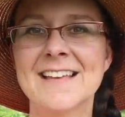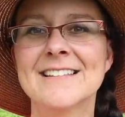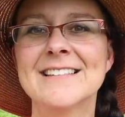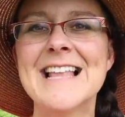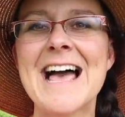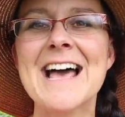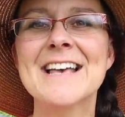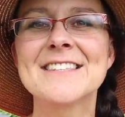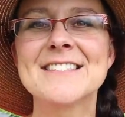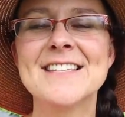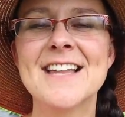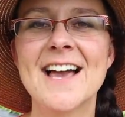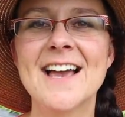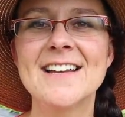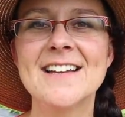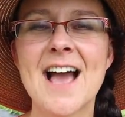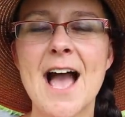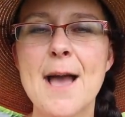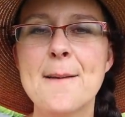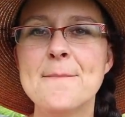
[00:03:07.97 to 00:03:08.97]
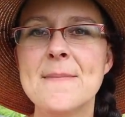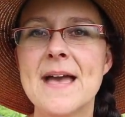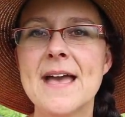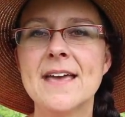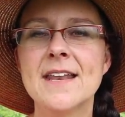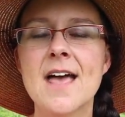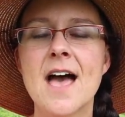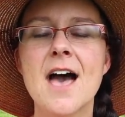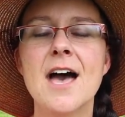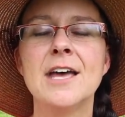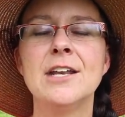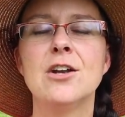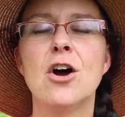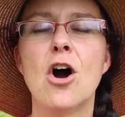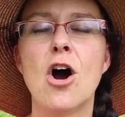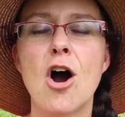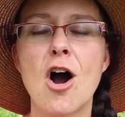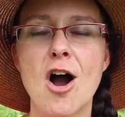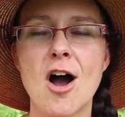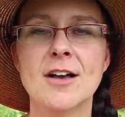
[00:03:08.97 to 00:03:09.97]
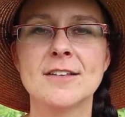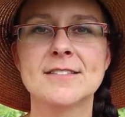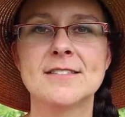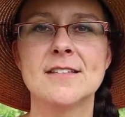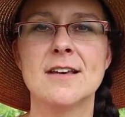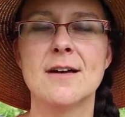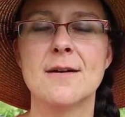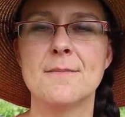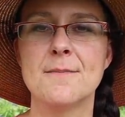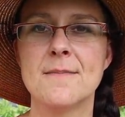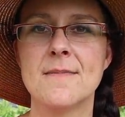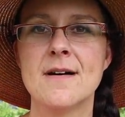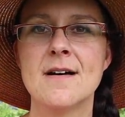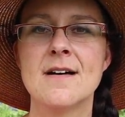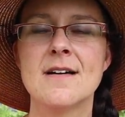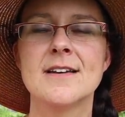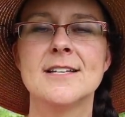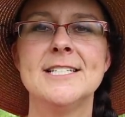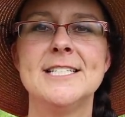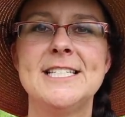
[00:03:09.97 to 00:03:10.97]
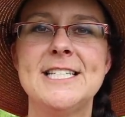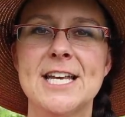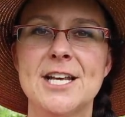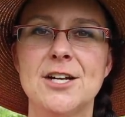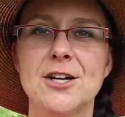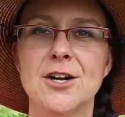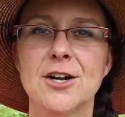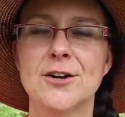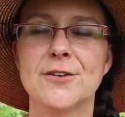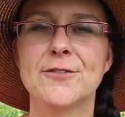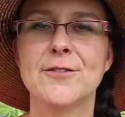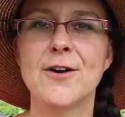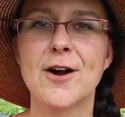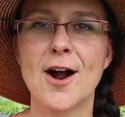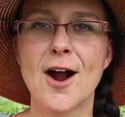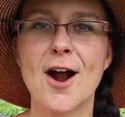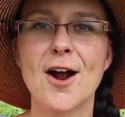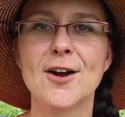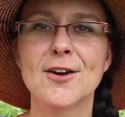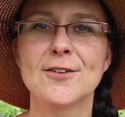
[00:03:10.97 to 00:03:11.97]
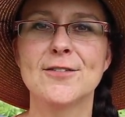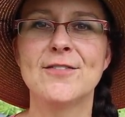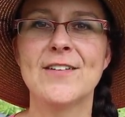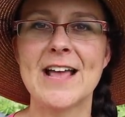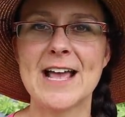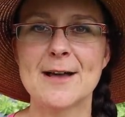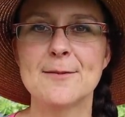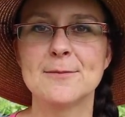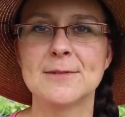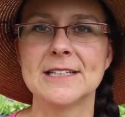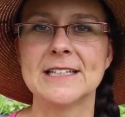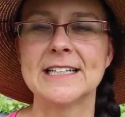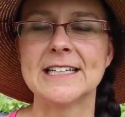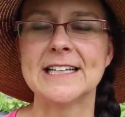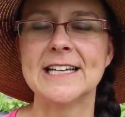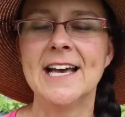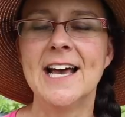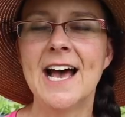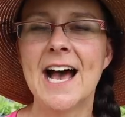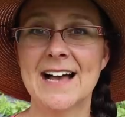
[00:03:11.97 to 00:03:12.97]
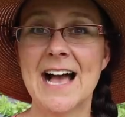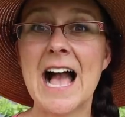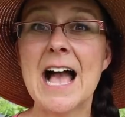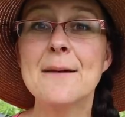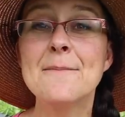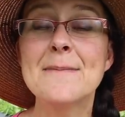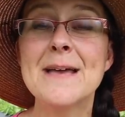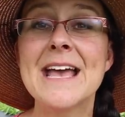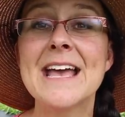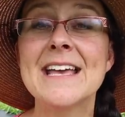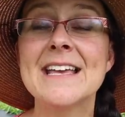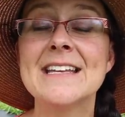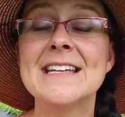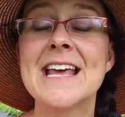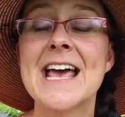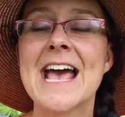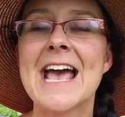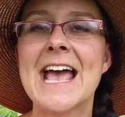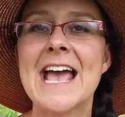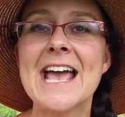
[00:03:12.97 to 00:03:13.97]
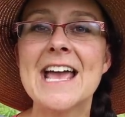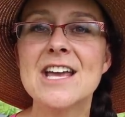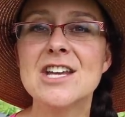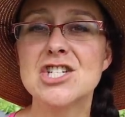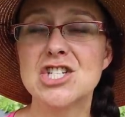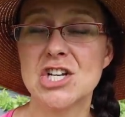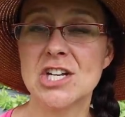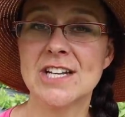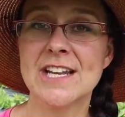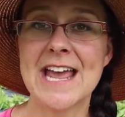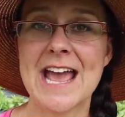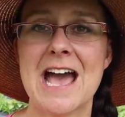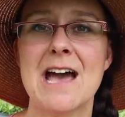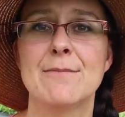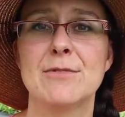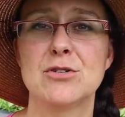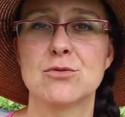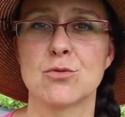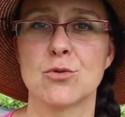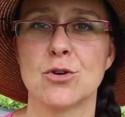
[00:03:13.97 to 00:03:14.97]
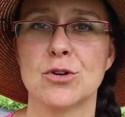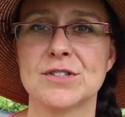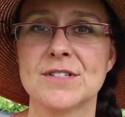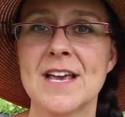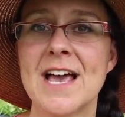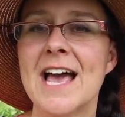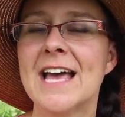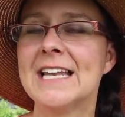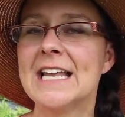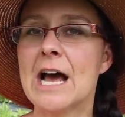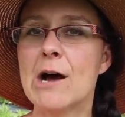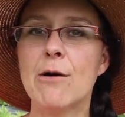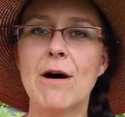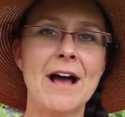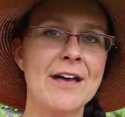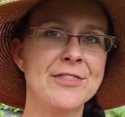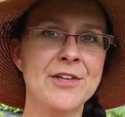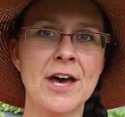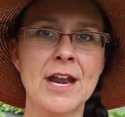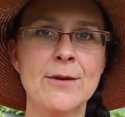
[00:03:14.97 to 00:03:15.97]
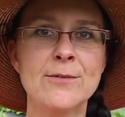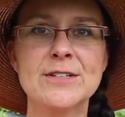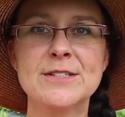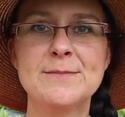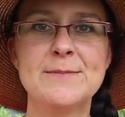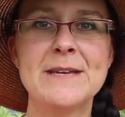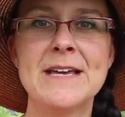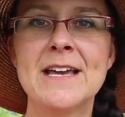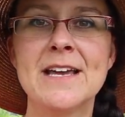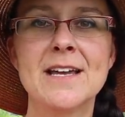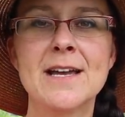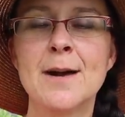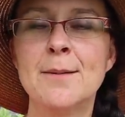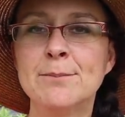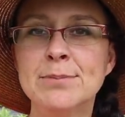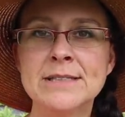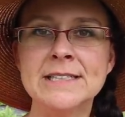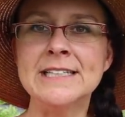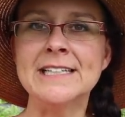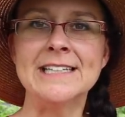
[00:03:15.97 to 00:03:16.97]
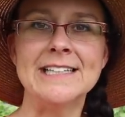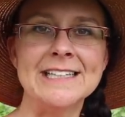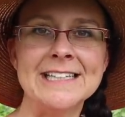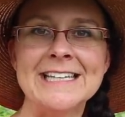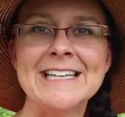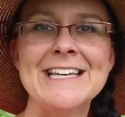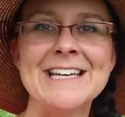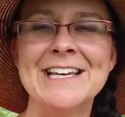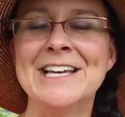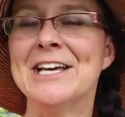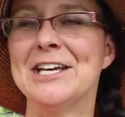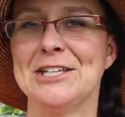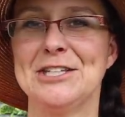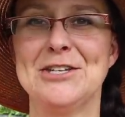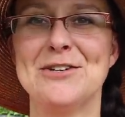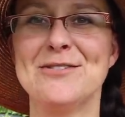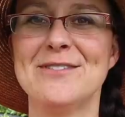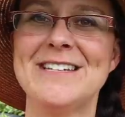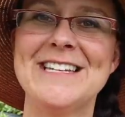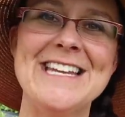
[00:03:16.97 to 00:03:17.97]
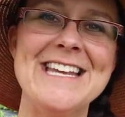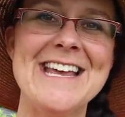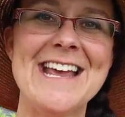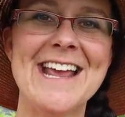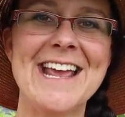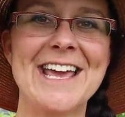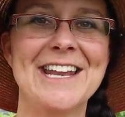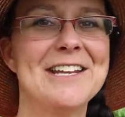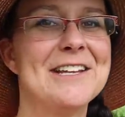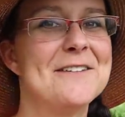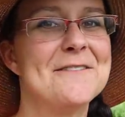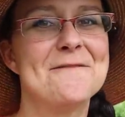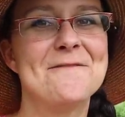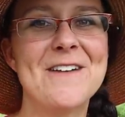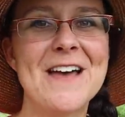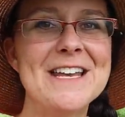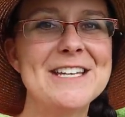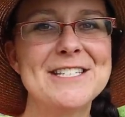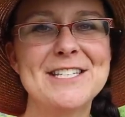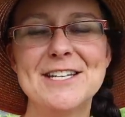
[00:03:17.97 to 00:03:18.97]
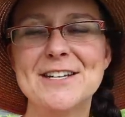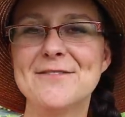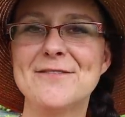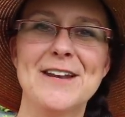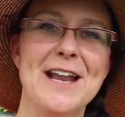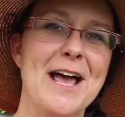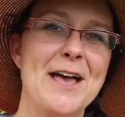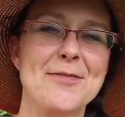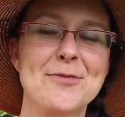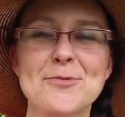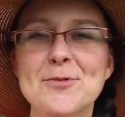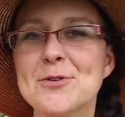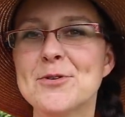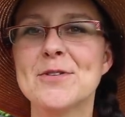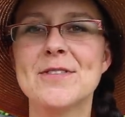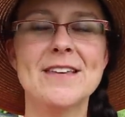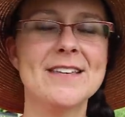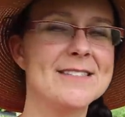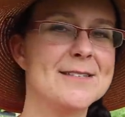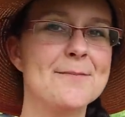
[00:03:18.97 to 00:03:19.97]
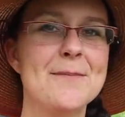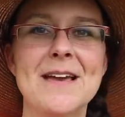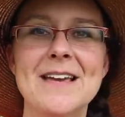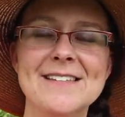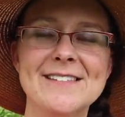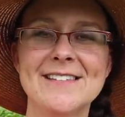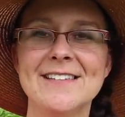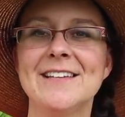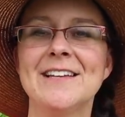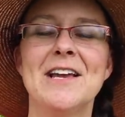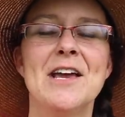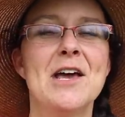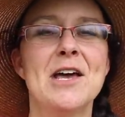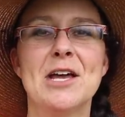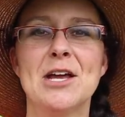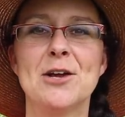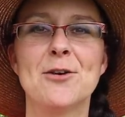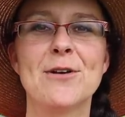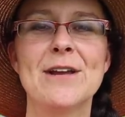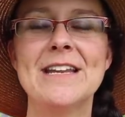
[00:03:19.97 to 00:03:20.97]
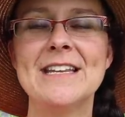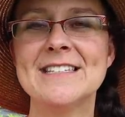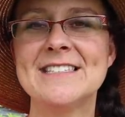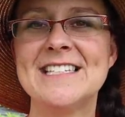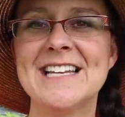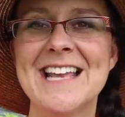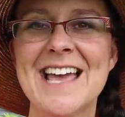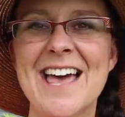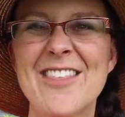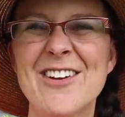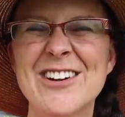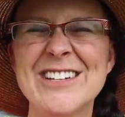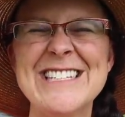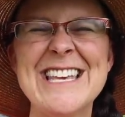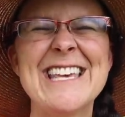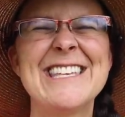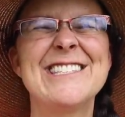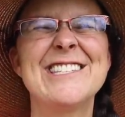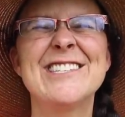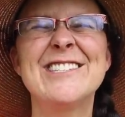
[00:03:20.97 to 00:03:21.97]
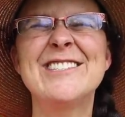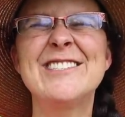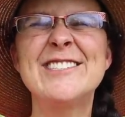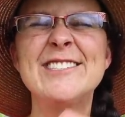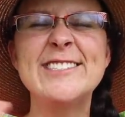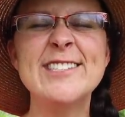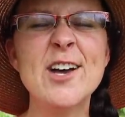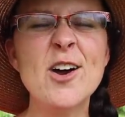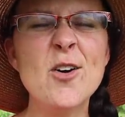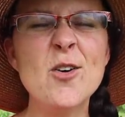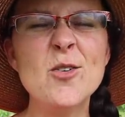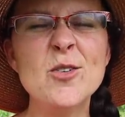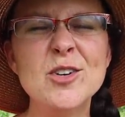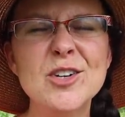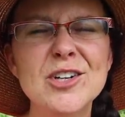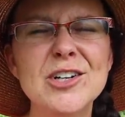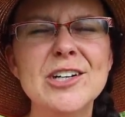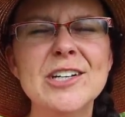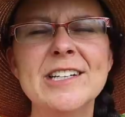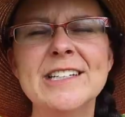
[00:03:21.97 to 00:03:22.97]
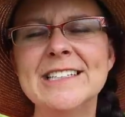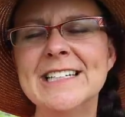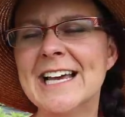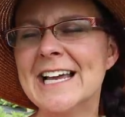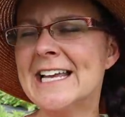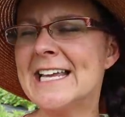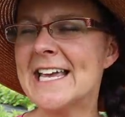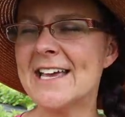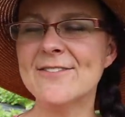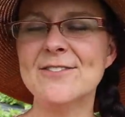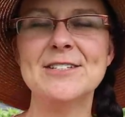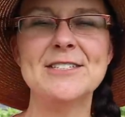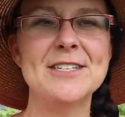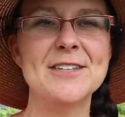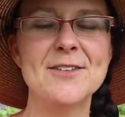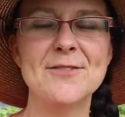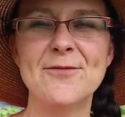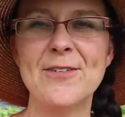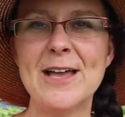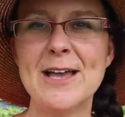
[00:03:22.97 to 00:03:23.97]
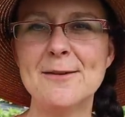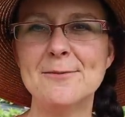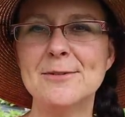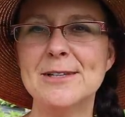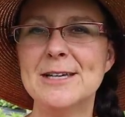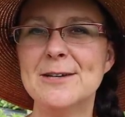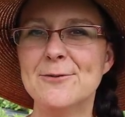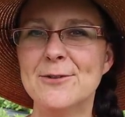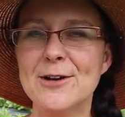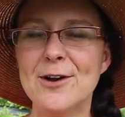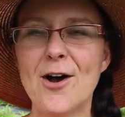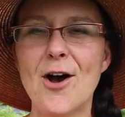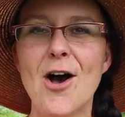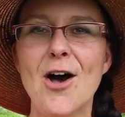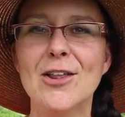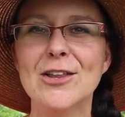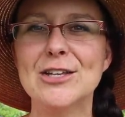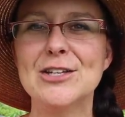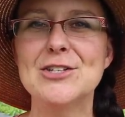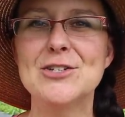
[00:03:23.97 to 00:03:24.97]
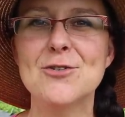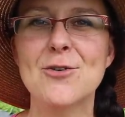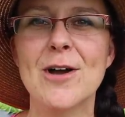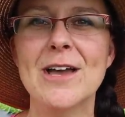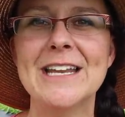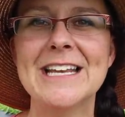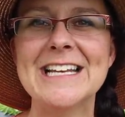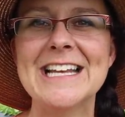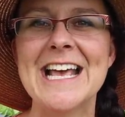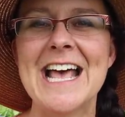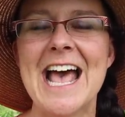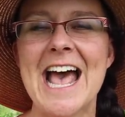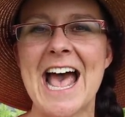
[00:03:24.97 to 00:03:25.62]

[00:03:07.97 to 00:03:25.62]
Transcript: Last night I made an awesome dinner for our family. I made Asian cabbage rolls. Now, I thought I was being completely unique and inventive and I threw these amazing ingredients together. It tasted so good and I gave it to the family and we all enjoyed it.